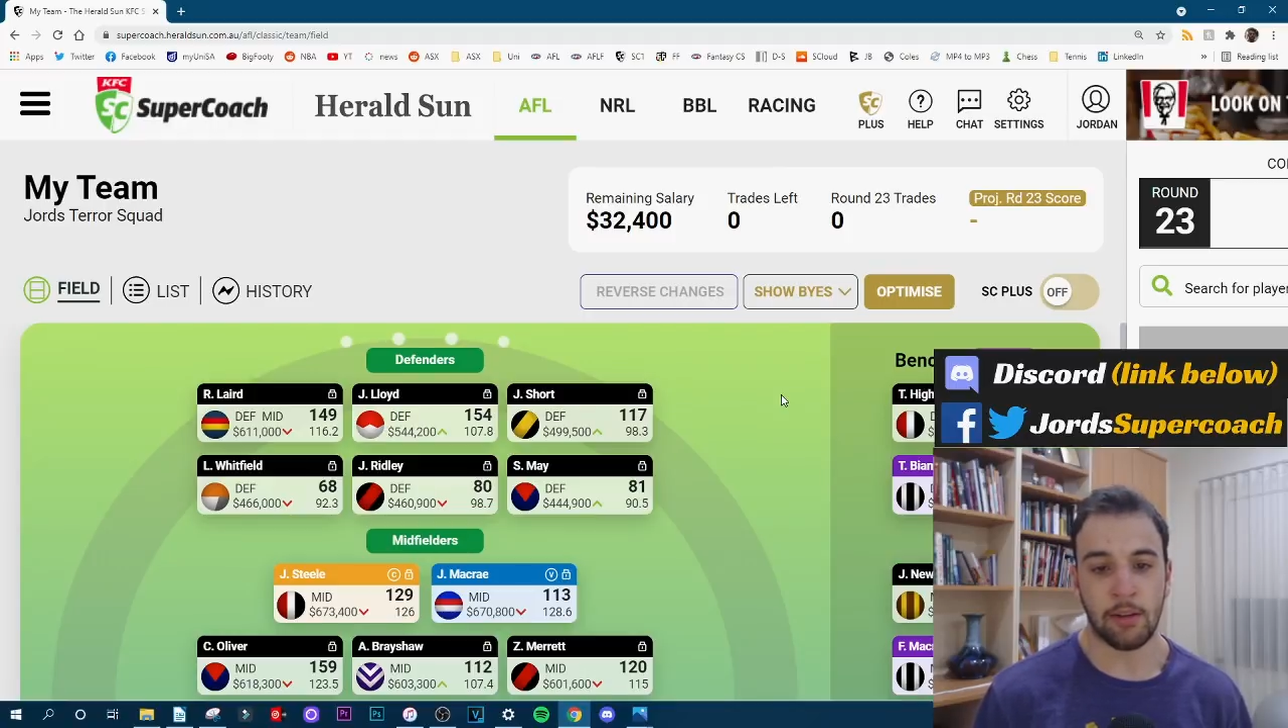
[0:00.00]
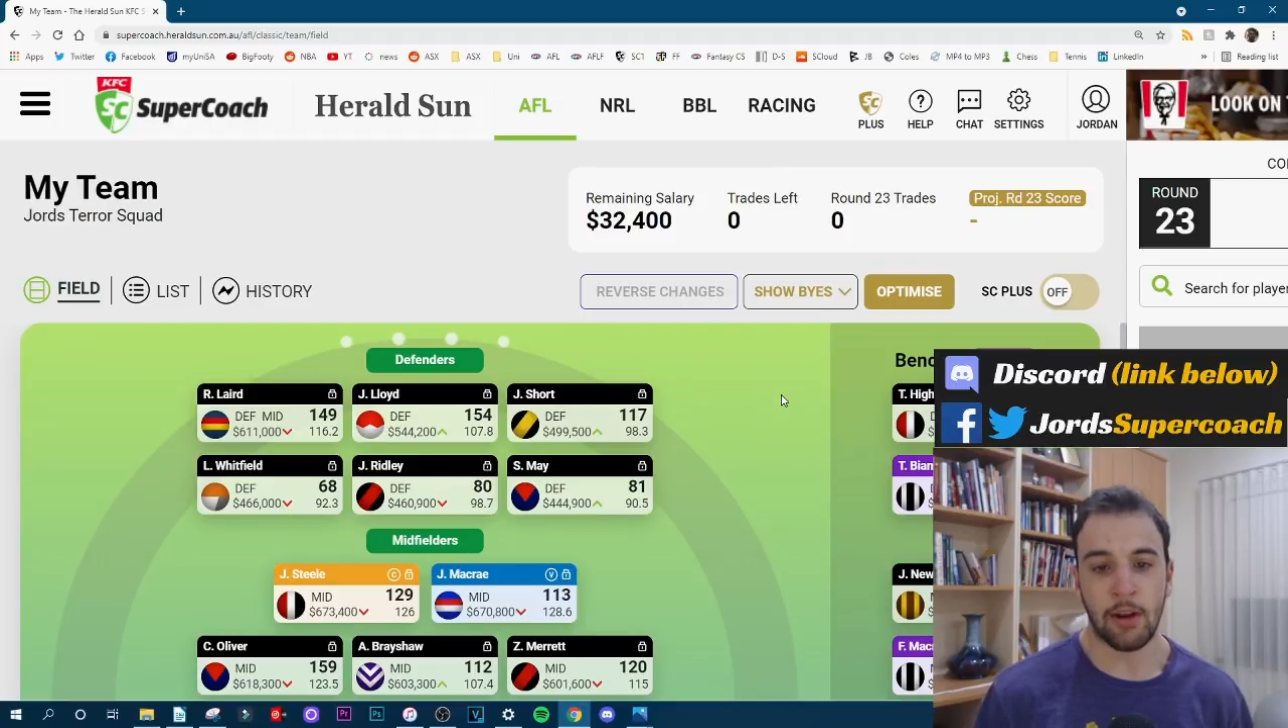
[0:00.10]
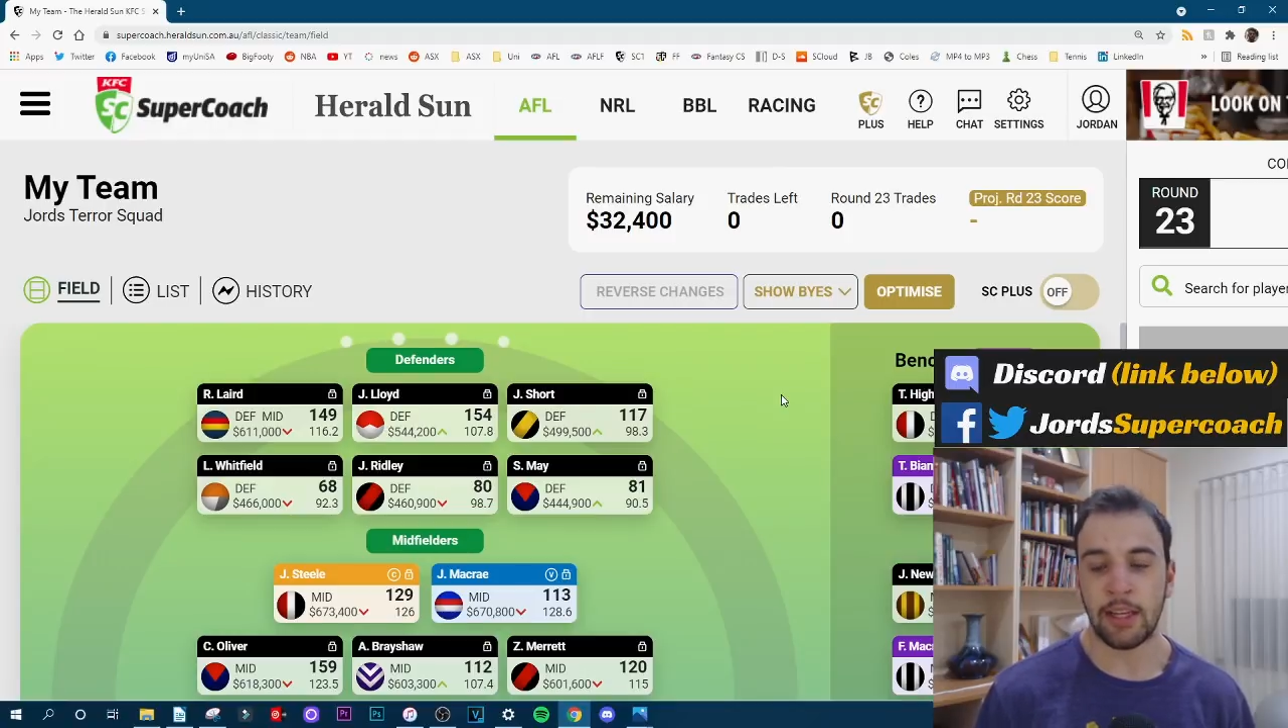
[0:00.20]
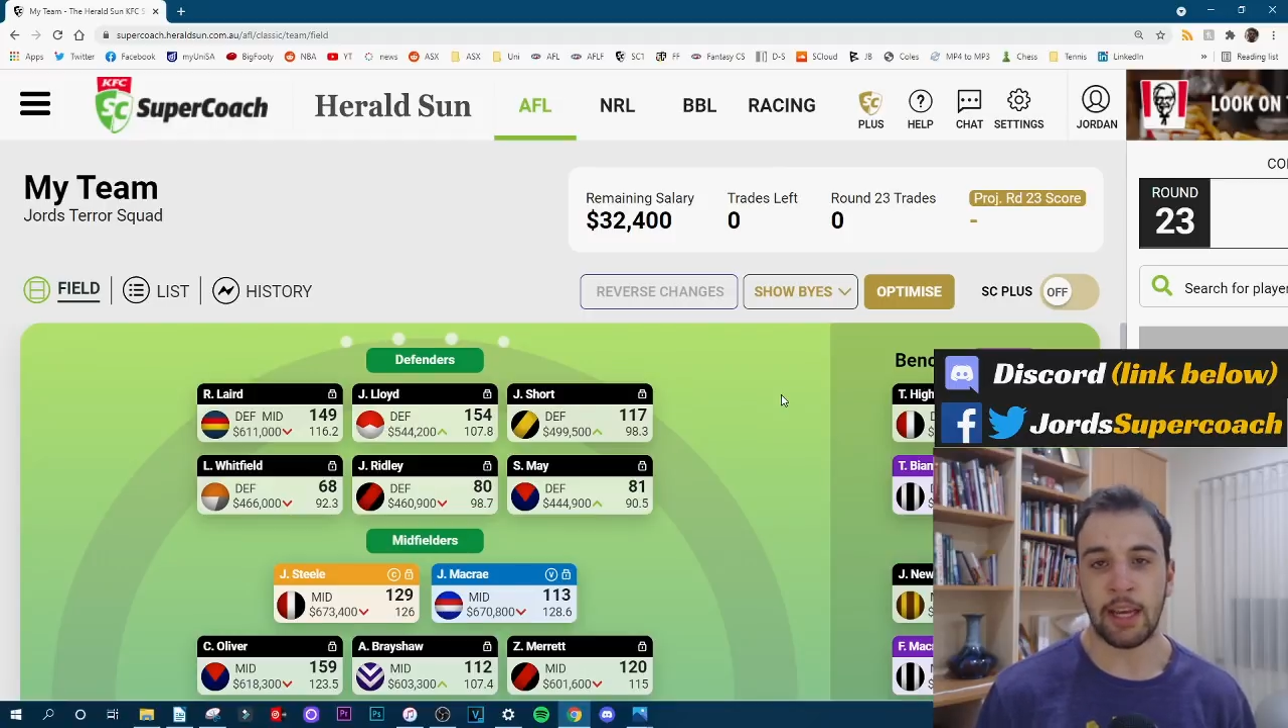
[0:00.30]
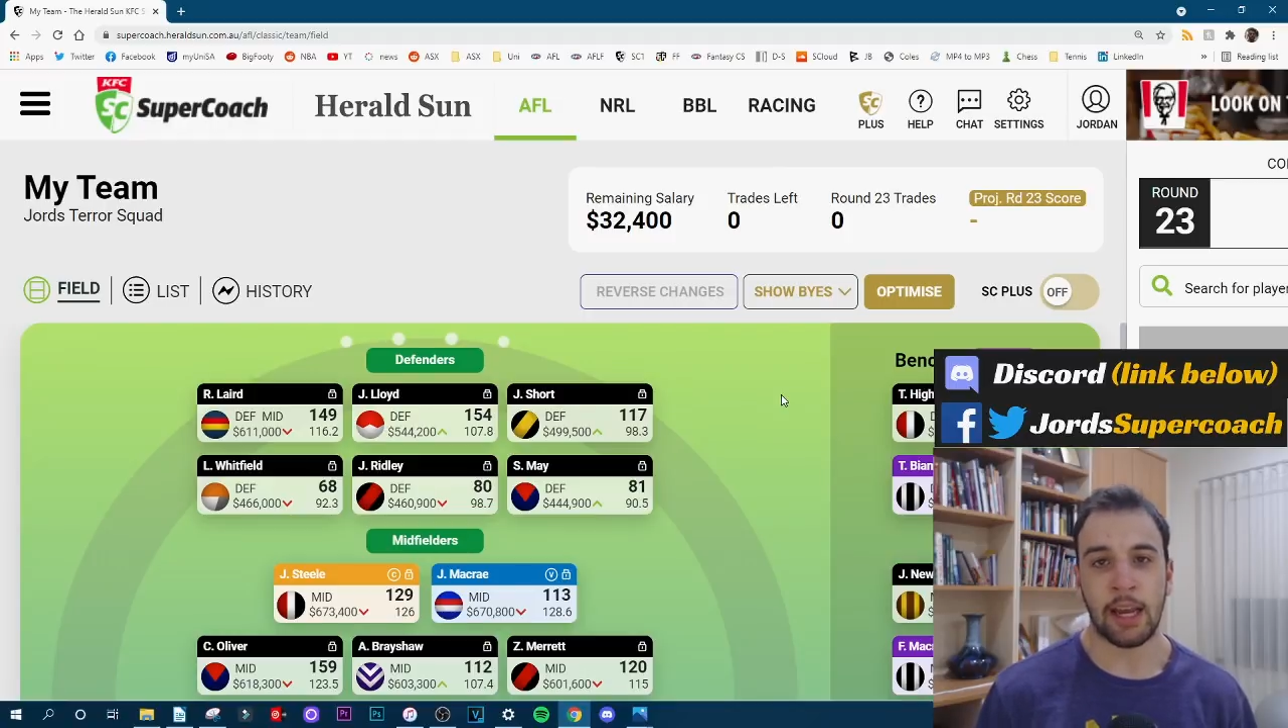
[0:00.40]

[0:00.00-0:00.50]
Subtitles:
98